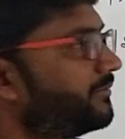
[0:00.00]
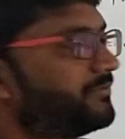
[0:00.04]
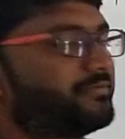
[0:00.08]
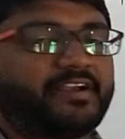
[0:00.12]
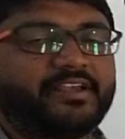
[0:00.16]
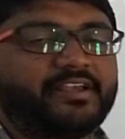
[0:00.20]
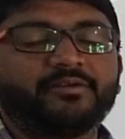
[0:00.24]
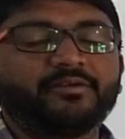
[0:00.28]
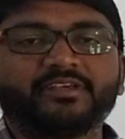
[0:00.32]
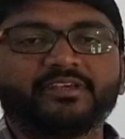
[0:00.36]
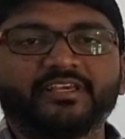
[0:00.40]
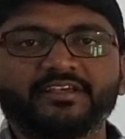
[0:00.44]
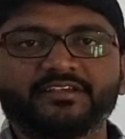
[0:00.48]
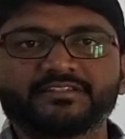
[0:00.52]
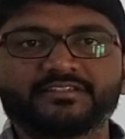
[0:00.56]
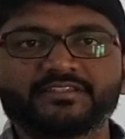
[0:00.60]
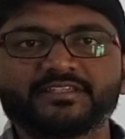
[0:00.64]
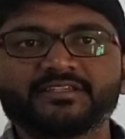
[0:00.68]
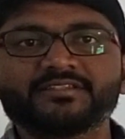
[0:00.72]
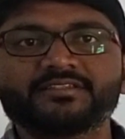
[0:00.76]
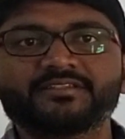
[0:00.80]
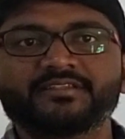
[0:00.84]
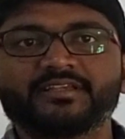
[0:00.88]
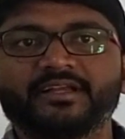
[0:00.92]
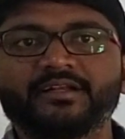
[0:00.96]
5
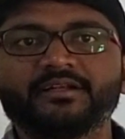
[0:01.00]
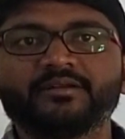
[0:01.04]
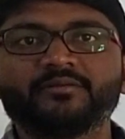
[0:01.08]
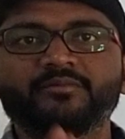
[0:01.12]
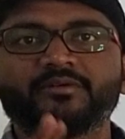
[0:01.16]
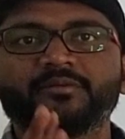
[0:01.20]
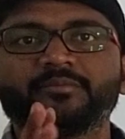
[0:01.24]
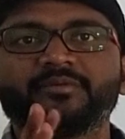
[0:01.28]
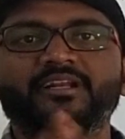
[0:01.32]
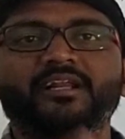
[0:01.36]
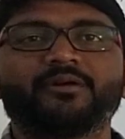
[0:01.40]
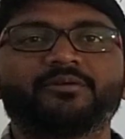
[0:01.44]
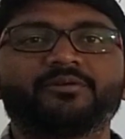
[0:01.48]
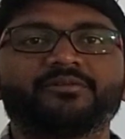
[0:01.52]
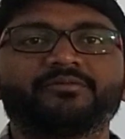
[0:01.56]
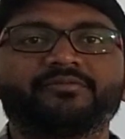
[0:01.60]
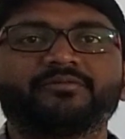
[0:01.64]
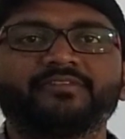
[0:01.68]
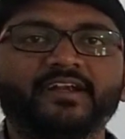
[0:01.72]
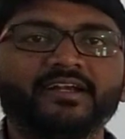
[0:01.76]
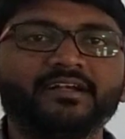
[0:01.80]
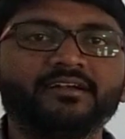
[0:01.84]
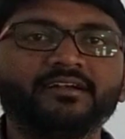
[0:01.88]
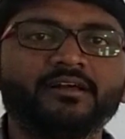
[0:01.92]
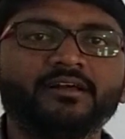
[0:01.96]
cases and we will have to
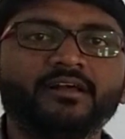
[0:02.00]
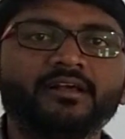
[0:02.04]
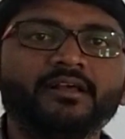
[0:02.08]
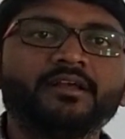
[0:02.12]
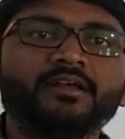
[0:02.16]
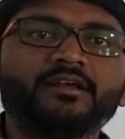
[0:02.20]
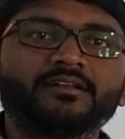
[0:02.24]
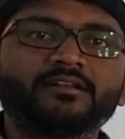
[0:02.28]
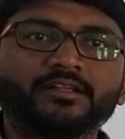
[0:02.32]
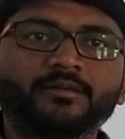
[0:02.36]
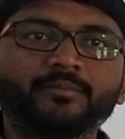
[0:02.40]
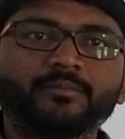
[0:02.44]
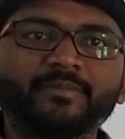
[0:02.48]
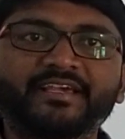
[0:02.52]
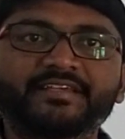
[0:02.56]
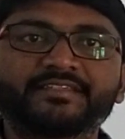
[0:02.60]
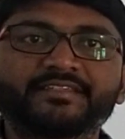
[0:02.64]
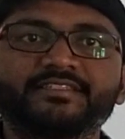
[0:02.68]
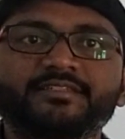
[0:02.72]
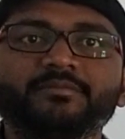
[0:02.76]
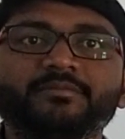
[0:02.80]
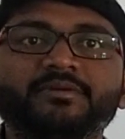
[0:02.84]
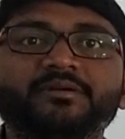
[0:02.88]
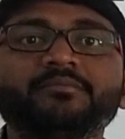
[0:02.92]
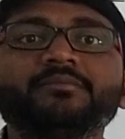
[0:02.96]
find the
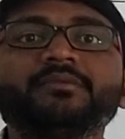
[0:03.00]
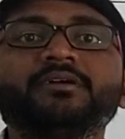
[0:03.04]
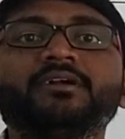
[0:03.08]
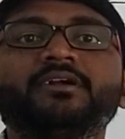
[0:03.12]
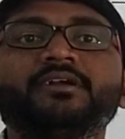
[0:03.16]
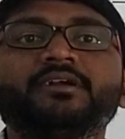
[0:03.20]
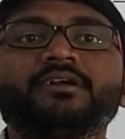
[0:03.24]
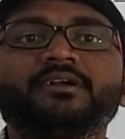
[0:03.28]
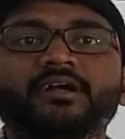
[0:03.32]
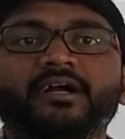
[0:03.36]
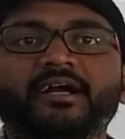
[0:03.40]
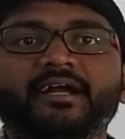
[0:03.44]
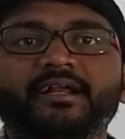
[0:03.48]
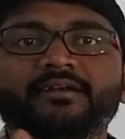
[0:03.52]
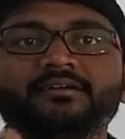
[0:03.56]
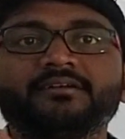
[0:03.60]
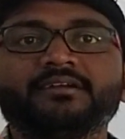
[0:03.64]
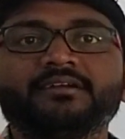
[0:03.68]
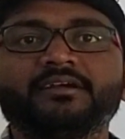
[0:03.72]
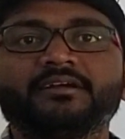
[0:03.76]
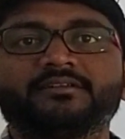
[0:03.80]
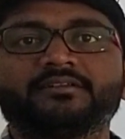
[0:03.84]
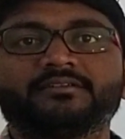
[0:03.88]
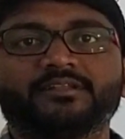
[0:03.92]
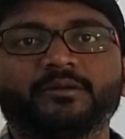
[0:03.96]
maximum
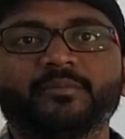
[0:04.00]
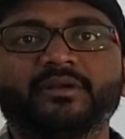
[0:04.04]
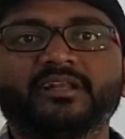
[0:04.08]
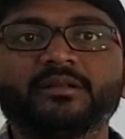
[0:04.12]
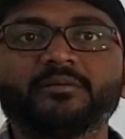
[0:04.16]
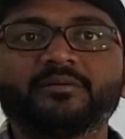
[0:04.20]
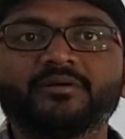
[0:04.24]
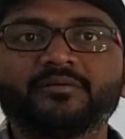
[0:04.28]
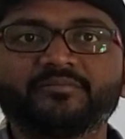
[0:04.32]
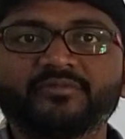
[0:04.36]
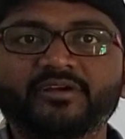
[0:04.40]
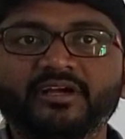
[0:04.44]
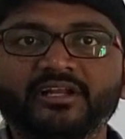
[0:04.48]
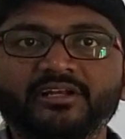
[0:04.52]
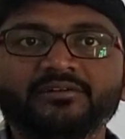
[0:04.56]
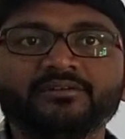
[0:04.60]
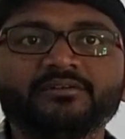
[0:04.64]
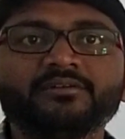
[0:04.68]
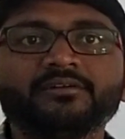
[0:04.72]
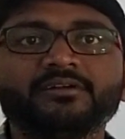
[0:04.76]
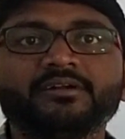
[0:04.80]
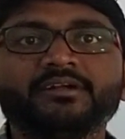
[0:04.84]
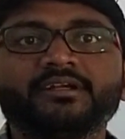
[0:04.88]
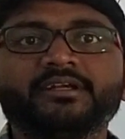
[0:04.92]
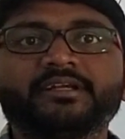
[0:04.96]
and the minimum
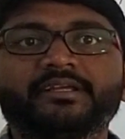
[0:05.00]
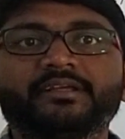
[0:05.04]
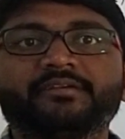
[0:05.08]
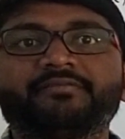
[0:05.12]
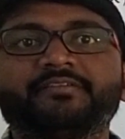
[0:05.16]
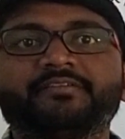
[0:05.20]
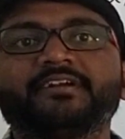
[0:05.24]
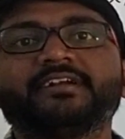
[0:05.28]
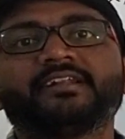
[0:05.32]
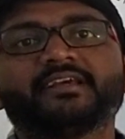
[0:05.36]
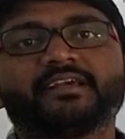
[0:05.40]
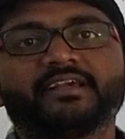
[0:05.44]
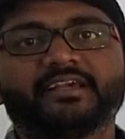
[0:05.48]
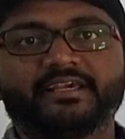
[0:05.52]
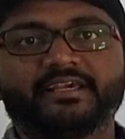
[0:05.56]
value if it